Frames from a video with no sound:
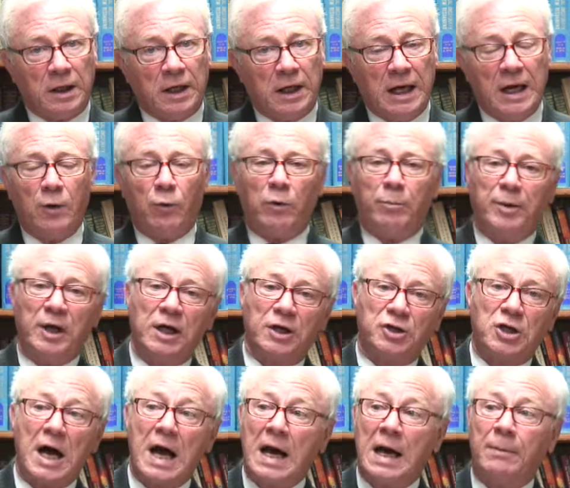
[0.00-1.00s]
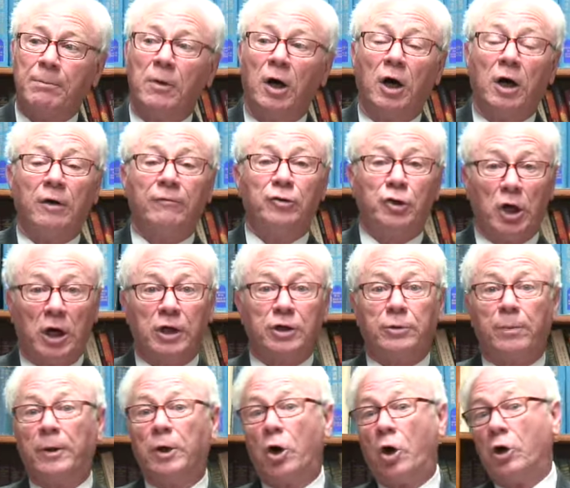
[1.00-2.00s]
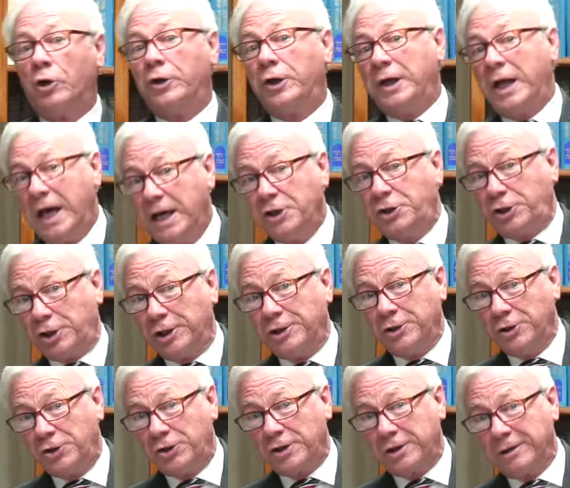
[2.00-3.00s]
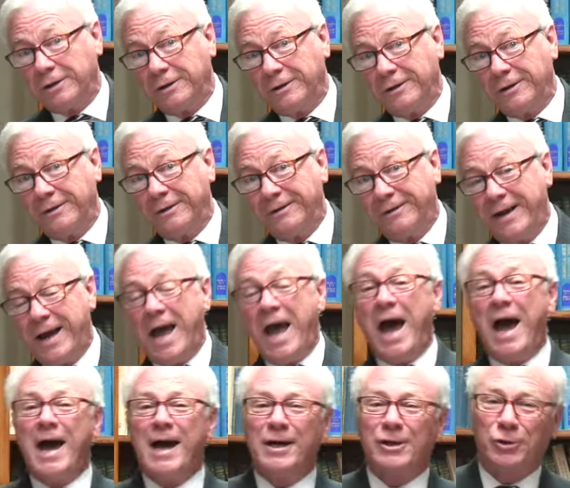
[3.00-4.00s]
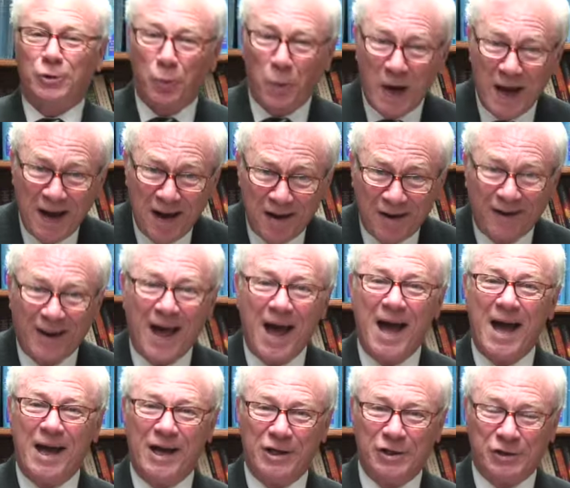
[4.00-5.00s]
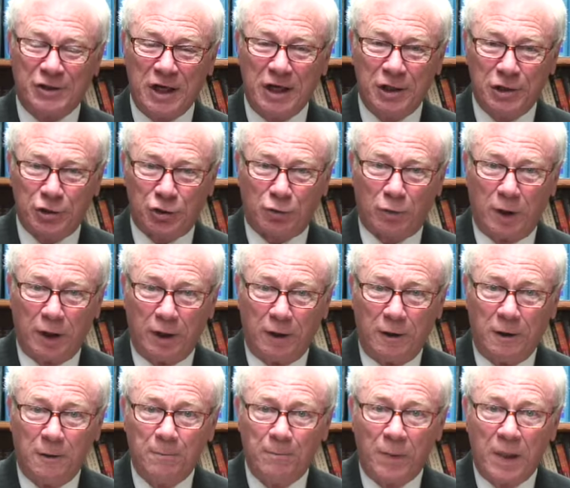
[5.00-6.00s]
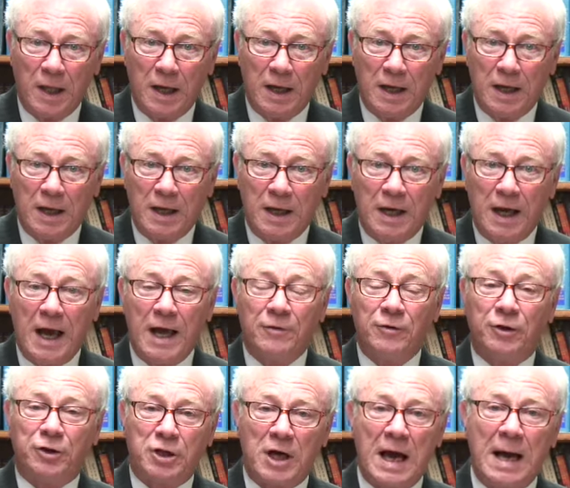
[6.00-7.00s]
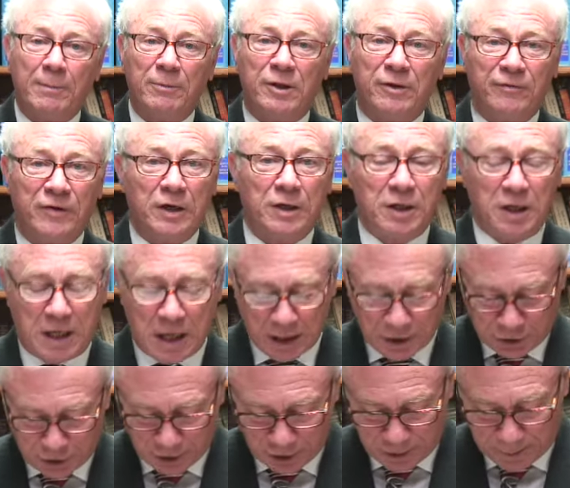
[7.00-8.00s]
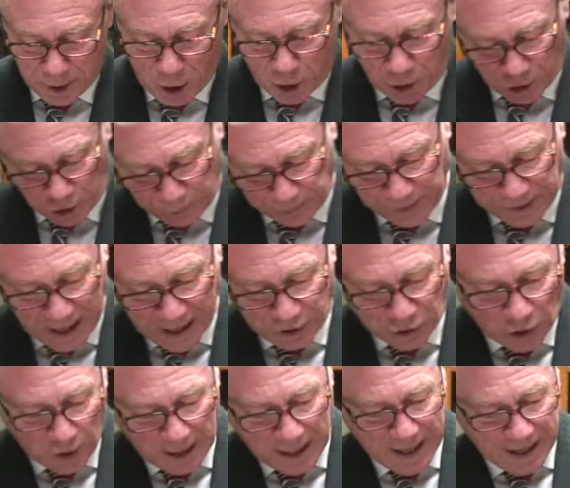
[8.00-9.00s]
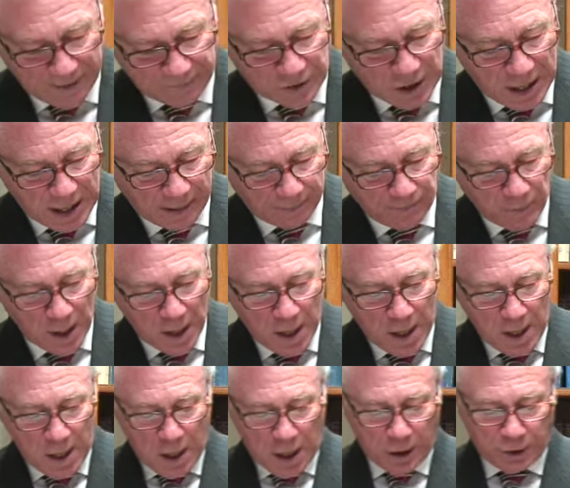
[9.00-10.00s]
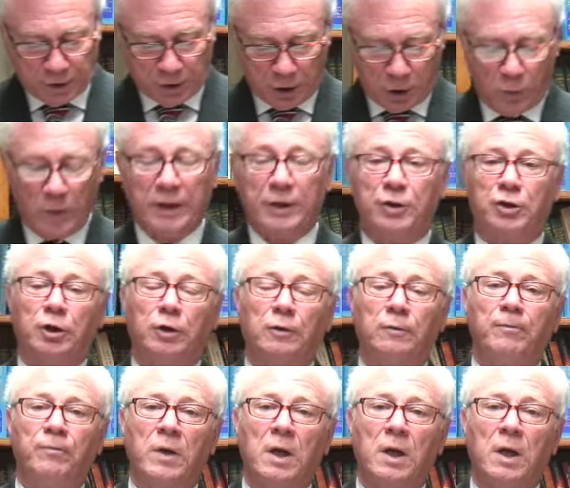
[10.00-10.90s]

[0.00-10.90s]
It would be a time of judgment on the nations as well as Israel and the time of the vindication of the martyrs. But that's all I have time uh, to go into.